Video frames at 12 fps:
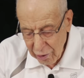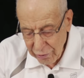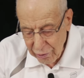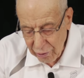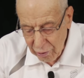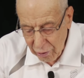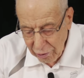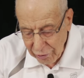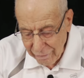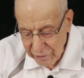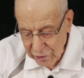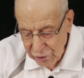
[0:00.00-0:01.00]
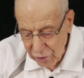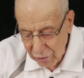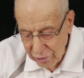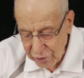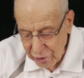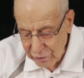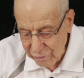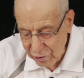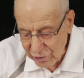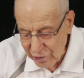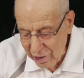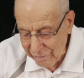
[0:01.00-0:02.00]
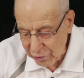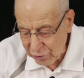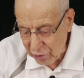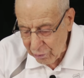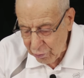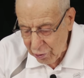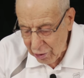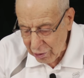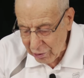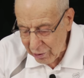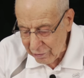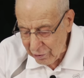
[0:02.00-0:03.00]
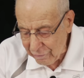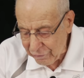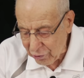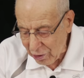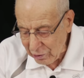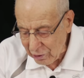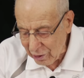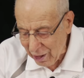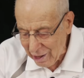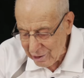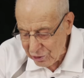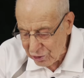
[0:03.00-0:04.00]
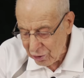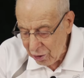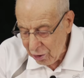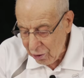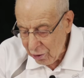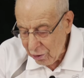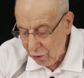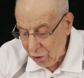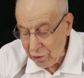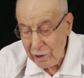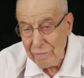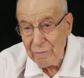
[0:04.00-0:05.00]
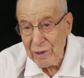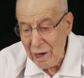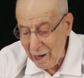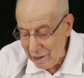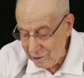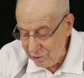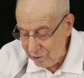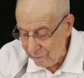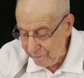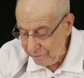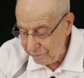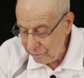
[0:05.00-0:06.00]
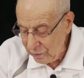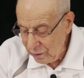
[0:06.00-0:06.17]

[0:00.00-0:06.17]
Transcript: The role of these soldiers was therefore to work in the front lines or even behind them,